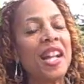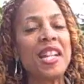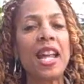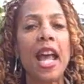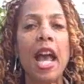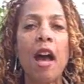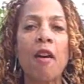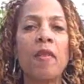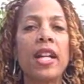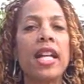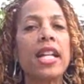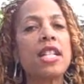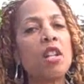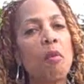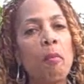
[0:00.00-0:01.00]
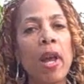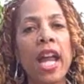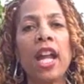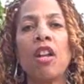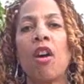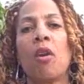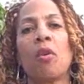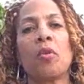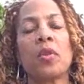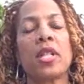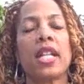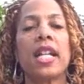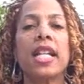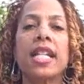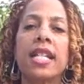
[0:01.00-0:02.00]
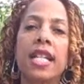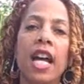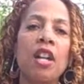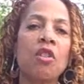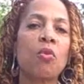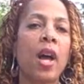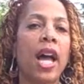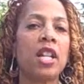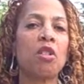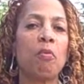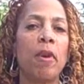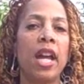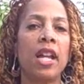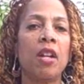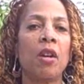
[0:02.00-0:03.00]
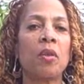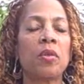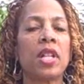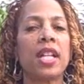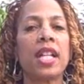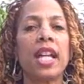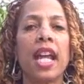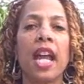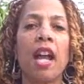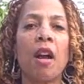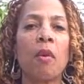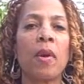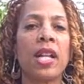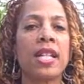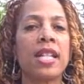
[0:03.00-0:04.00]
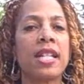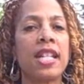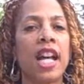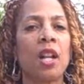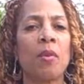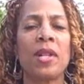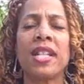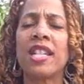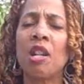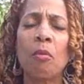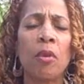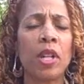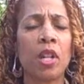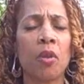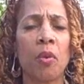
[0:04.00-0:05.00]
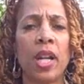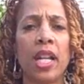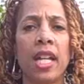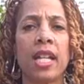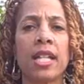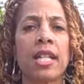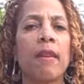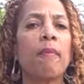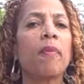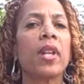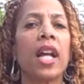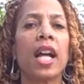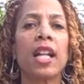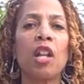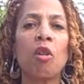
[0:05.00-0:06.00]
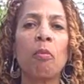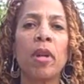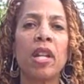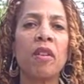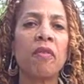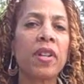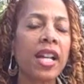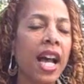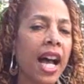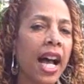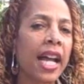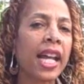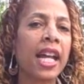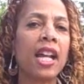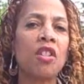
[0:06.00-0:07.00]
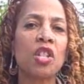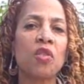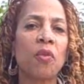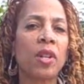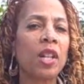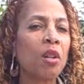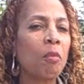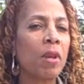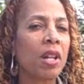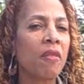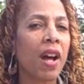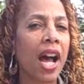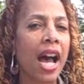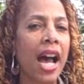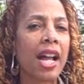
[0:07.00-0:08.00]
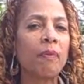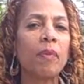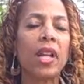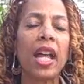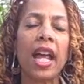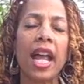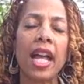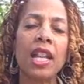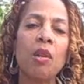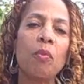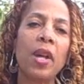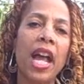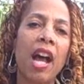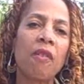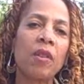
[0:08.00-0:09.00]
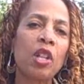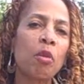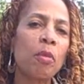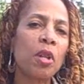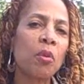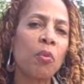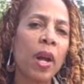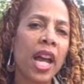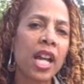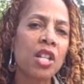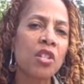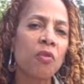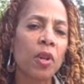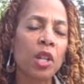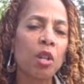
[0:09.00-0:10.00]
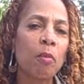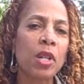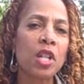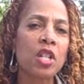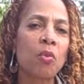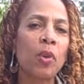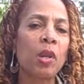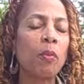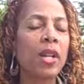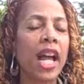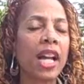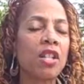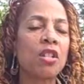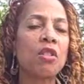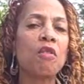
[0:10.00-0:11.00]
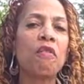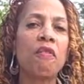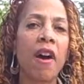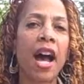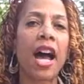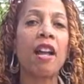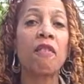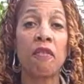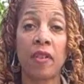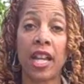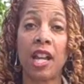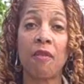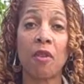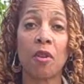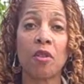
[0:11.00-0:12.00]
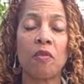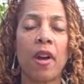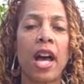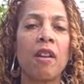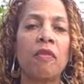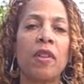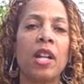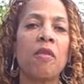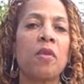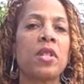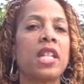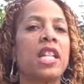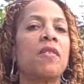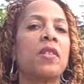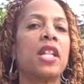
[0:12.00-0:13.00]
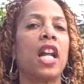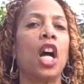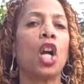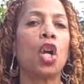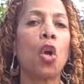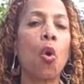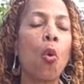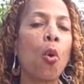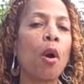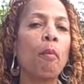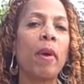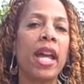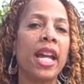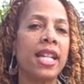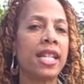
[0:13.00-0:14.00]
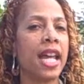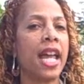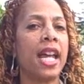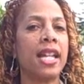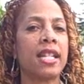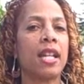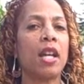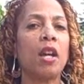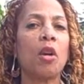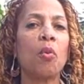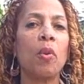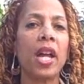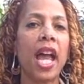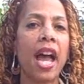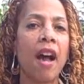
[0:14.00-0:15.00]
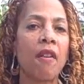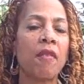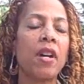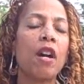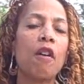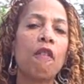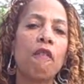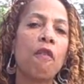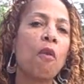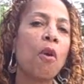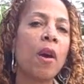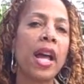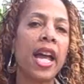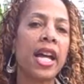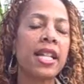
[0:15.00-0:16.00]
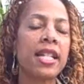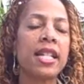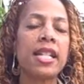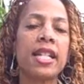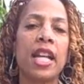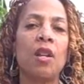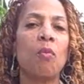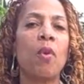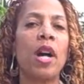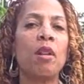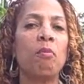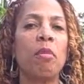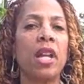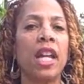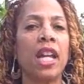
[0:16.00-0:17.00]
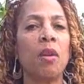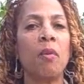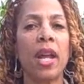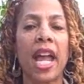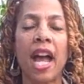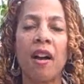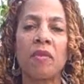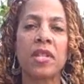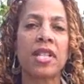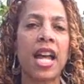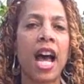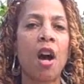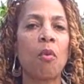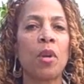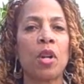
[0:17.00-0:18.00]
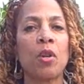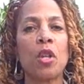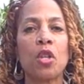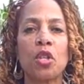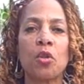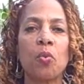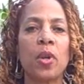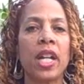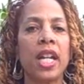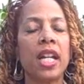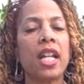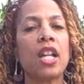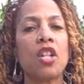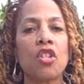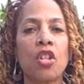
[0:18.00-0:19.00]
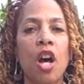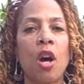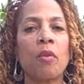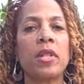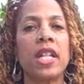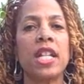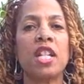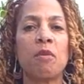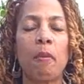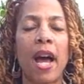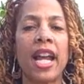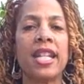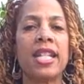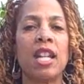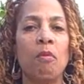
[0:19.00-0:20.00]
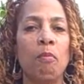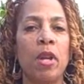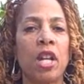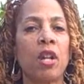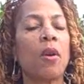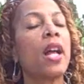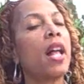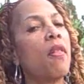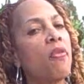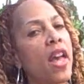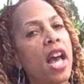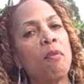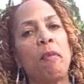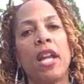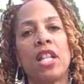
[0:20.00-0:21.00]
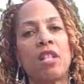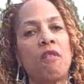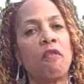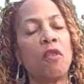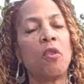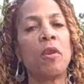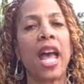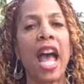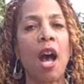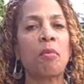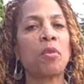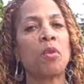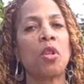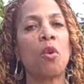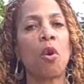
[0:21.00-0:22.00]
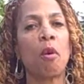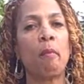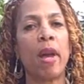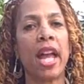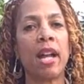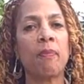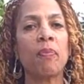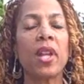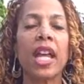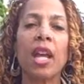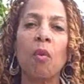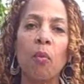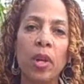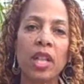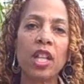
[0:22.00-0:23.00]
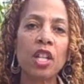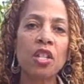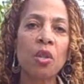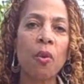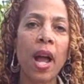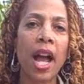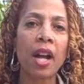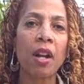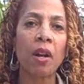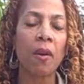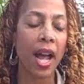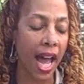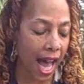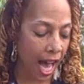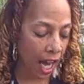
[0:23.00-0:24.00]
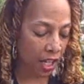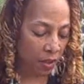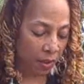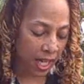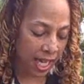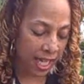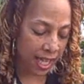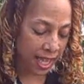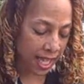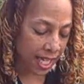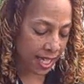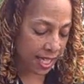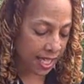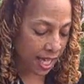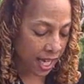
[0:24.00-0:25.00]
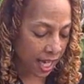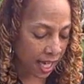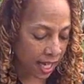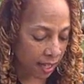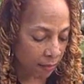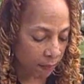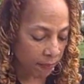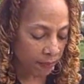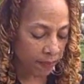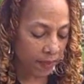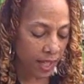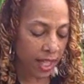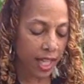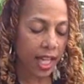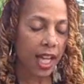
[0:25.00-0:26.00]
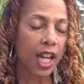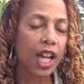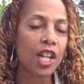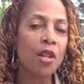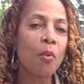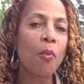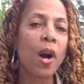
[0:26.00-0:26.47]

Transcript: You have tomatoes, sun-dried tomatoes, carrots, celery, simple ingredients. A little bit of cayenne just for a little bit of hot. And then we have a little bit of raisins for a little bit of sweet. We like to do 5 flavors. 5 flavors gives it a gourmet taste. We have 4 S's and 1 B. We have sour, sweet, salty, spicy, and bitter. That makes the food absolutely gourmet. With this cracker, how you get it this thin, you